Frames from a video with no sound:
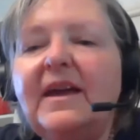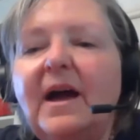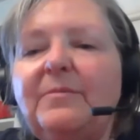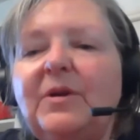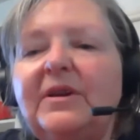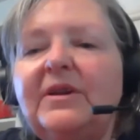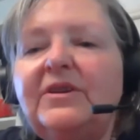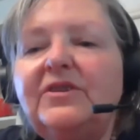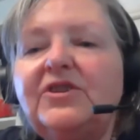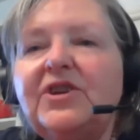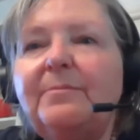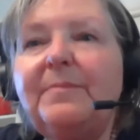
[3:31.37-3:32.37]
I'm going to
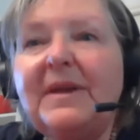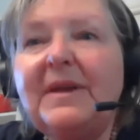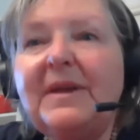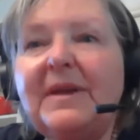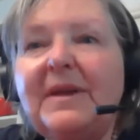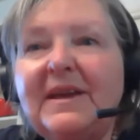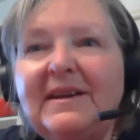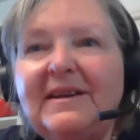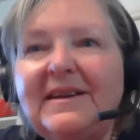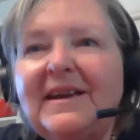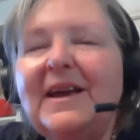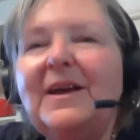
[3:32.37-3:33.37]
jump in
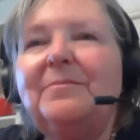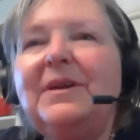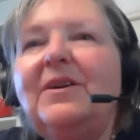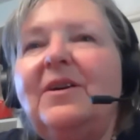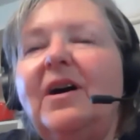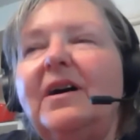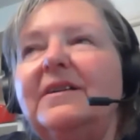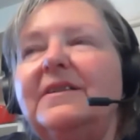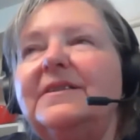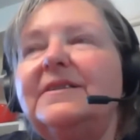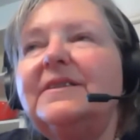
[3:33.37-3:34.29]
because